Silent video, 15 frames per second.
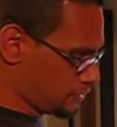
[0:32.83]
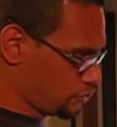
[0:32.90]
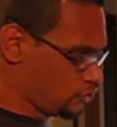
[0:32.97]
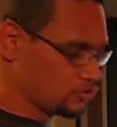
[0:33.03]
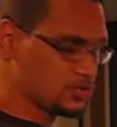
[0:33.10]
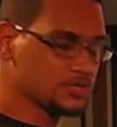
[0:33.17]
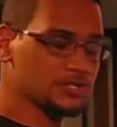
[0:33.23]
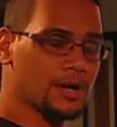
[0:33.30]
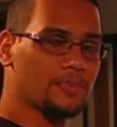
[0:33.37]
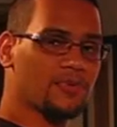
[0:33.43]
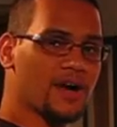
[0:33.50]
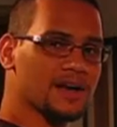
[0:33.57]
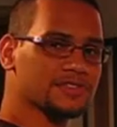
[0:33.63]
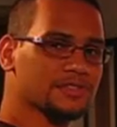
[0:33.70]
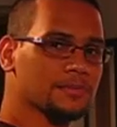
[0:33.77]
uses
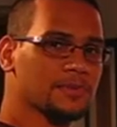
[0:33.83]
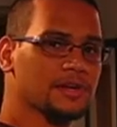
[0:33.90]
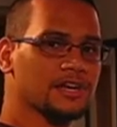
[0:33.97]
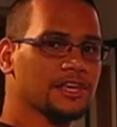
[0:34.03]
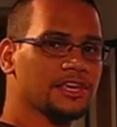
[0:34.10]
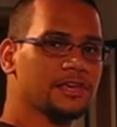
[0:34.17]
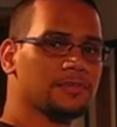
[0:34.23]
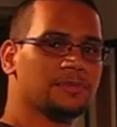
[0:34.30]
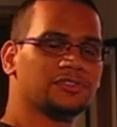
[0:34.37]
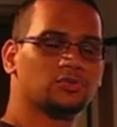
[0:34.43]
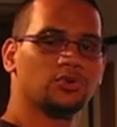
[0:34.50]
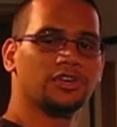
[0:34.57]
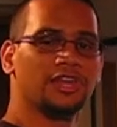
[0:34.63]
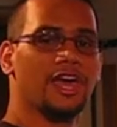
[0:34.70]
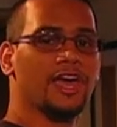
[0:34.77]
approximately
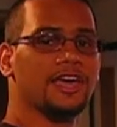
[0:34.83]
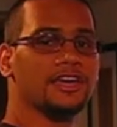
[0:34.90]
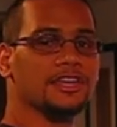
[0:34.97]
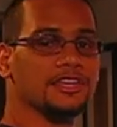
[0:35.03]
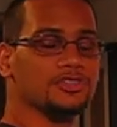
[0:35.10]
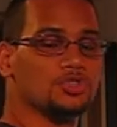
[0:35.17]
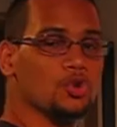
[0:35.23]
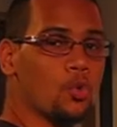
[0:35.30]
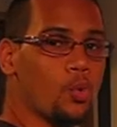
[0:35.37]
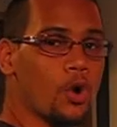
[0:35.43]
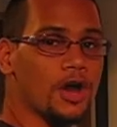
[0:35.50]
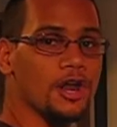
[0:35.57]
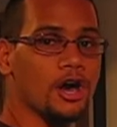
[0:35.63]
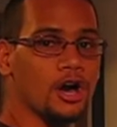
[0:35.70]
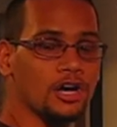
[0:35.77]
between 80 to
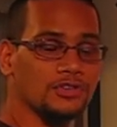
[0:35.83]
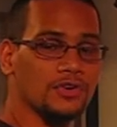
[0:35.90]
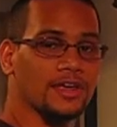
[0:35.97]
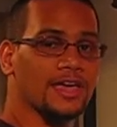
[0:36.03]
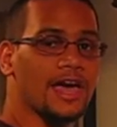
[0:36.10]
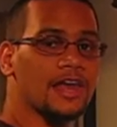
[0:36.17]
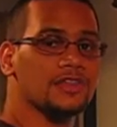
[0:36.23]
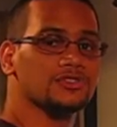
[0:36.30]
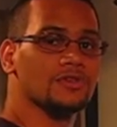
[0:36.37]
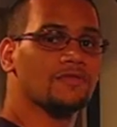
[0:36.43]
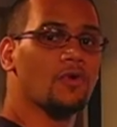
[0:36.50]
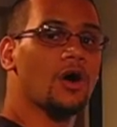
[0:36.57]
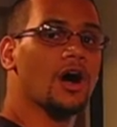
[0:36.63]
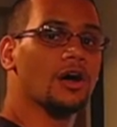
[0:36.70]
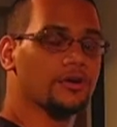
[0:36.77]
100 gallons of
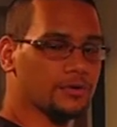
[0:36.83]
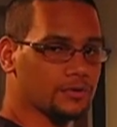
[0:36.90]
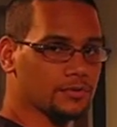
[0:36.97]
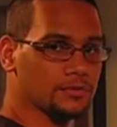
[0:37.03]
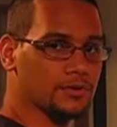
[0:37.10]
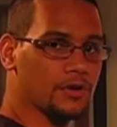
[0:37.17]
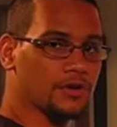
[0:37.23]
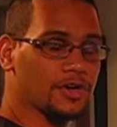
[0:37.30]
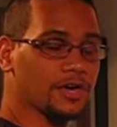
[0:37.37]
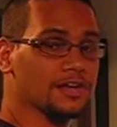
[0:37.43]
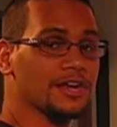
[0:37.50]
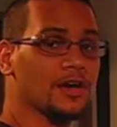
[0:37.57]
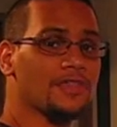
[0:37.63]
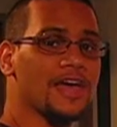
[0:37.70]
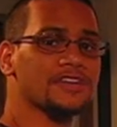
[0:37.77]
water. Okay,
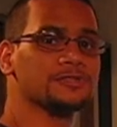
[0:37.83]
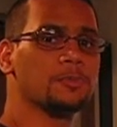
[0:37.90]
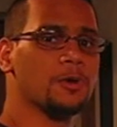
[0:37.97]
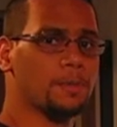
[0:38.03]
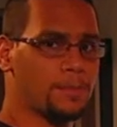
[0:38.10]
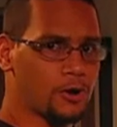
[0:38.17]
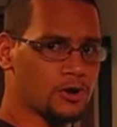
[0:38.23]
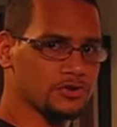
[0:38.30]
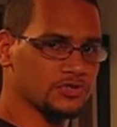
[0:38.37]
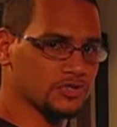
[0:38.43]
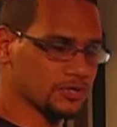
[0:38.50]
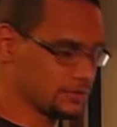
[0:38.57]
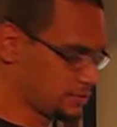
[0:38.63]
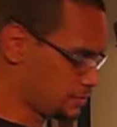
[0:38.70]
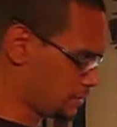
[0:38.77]
now that's per
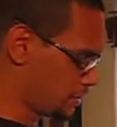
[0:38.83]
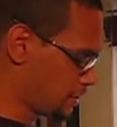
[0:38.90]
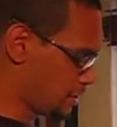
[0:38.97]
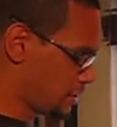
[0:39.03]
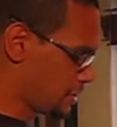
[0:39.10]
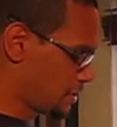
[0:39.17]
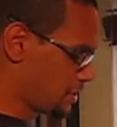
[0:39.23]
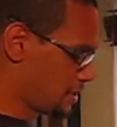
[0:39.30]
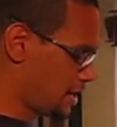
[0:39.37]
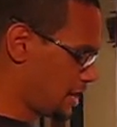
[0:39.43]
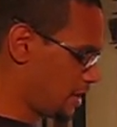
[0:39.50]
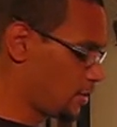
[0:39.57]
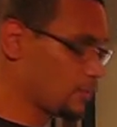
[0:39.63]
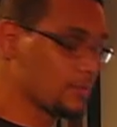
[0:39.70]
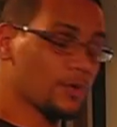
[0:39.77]
person.
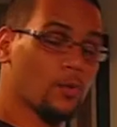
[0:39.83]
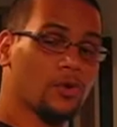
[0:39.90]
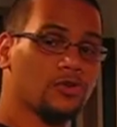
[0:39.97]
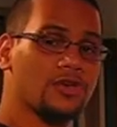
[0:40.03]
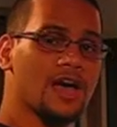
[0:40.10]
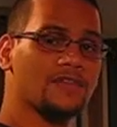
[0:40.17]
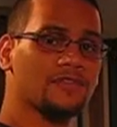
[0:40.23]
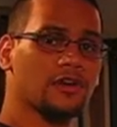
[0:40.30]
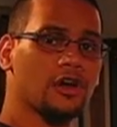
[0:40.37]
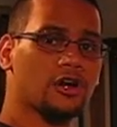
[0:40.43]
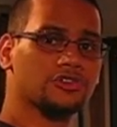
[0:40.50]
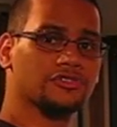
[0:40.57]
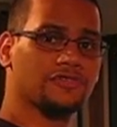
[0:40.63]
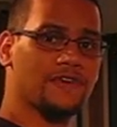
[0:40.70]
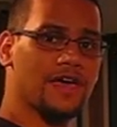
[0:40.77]
Now, when you have a
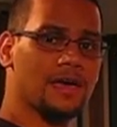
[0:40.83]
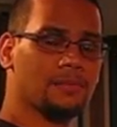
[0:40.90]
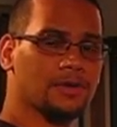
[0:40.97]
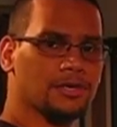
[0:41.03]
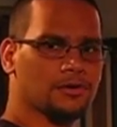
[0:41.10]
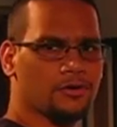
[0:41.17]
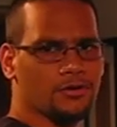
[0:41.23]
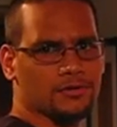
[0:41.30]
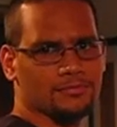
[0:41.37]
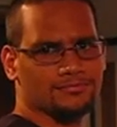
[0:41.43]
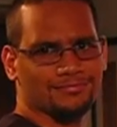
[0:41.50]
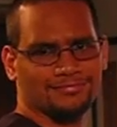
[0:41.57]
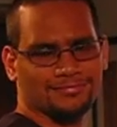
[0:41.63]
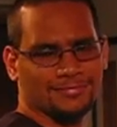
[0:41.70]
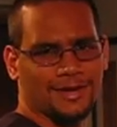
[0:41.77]
large family, or
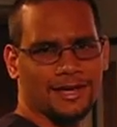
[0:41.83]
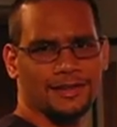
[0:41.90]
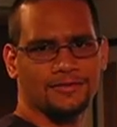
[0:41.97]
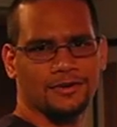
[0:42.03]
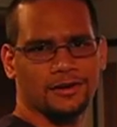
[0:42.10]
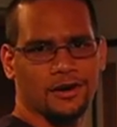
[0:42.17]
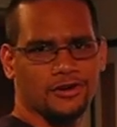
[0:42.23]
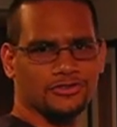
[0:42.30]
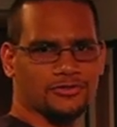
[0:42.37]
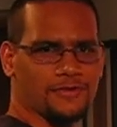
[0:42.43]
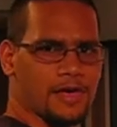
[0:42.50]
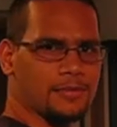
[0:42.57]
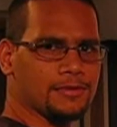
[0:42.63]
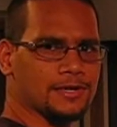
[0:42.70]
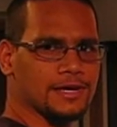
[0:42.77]
not even a large
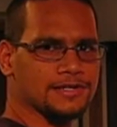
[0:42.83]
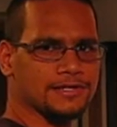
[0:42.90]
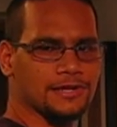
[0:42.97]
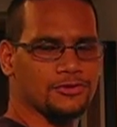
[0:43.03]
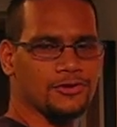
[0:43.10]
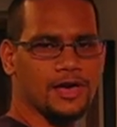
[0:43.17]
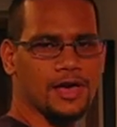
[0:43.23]
family, let's say you